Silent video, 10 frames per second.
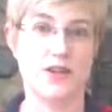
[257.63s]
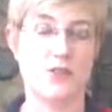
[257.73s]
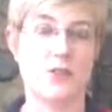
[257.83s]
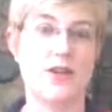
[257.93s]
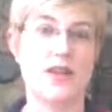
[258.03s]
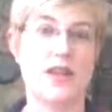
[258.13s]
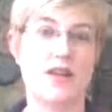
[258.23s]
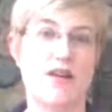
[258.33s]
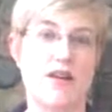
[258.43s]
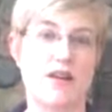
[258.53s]
when they
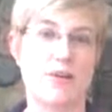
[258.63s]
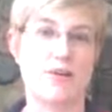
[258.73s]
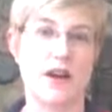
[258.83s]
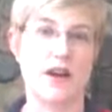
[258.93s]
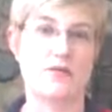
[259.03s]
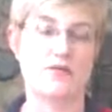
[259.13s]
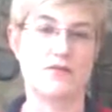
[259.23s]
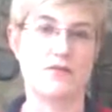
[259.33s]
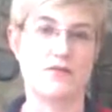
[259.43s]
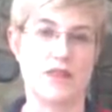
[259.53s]
are without
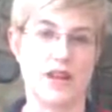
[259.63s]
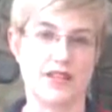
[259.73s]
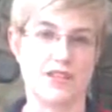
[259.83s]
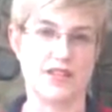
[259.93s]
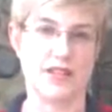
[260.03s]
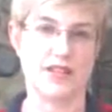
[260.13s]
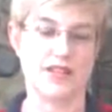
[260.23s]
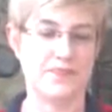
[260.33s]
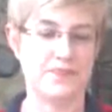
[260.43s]
exercise.